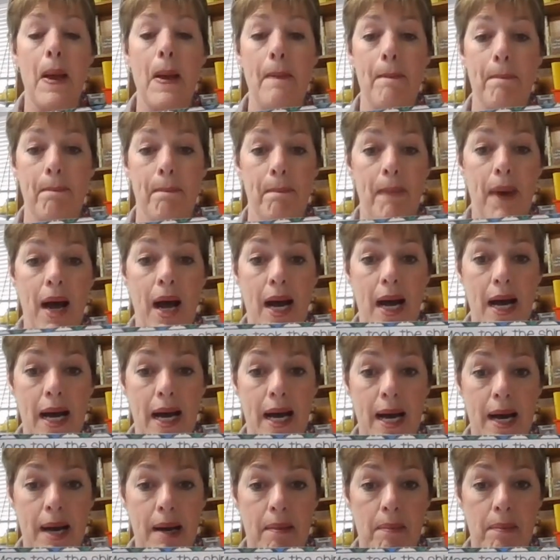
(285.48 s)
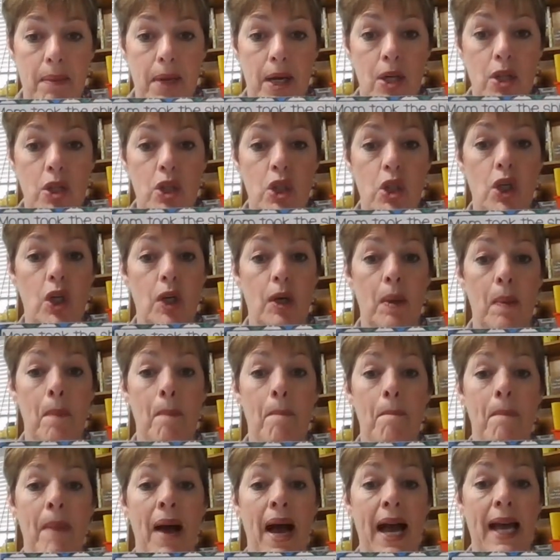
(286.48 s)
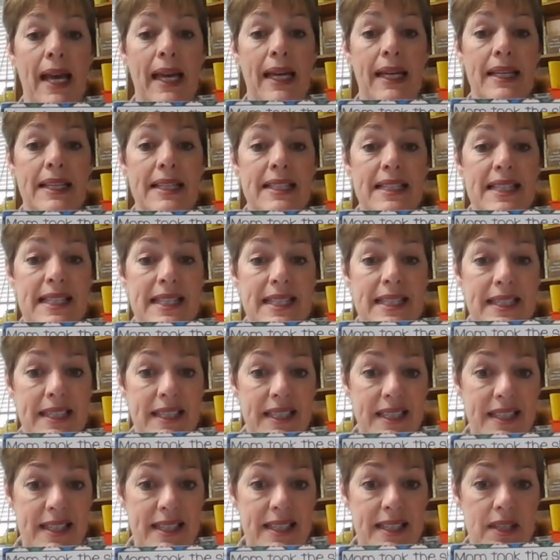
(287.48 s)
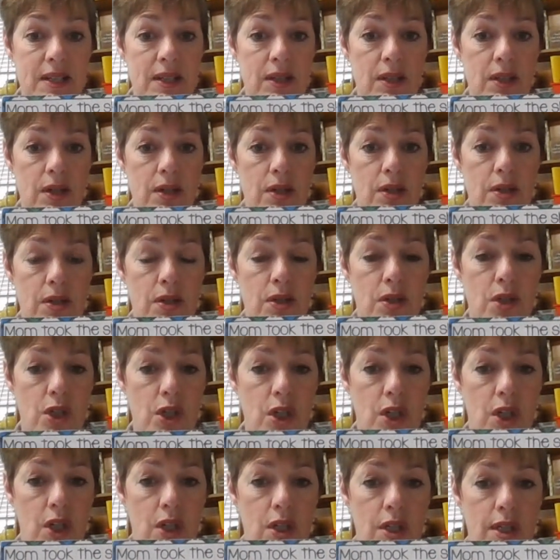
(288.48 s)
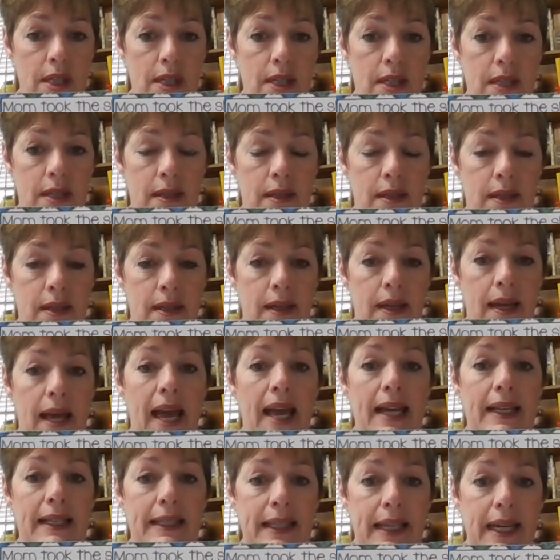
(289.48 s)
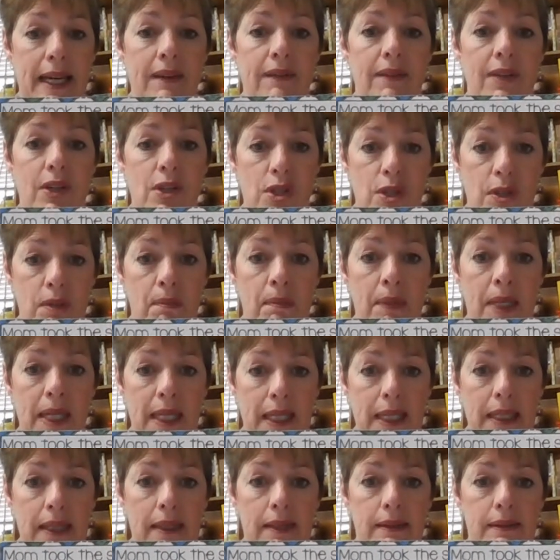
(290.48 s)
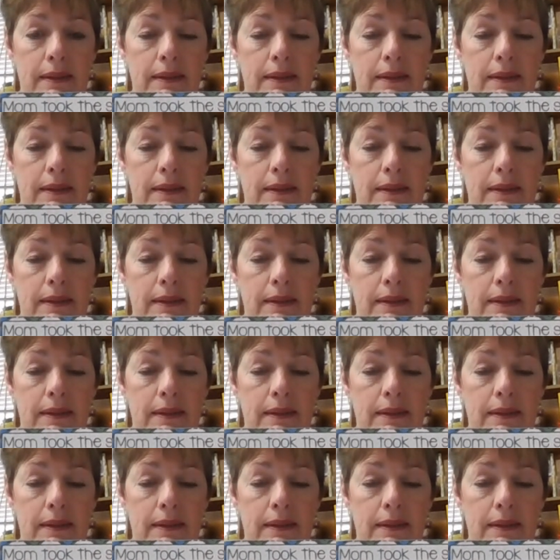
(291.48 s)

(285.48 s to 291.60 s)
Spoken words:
Mom took my sister's shirt and gave it to me.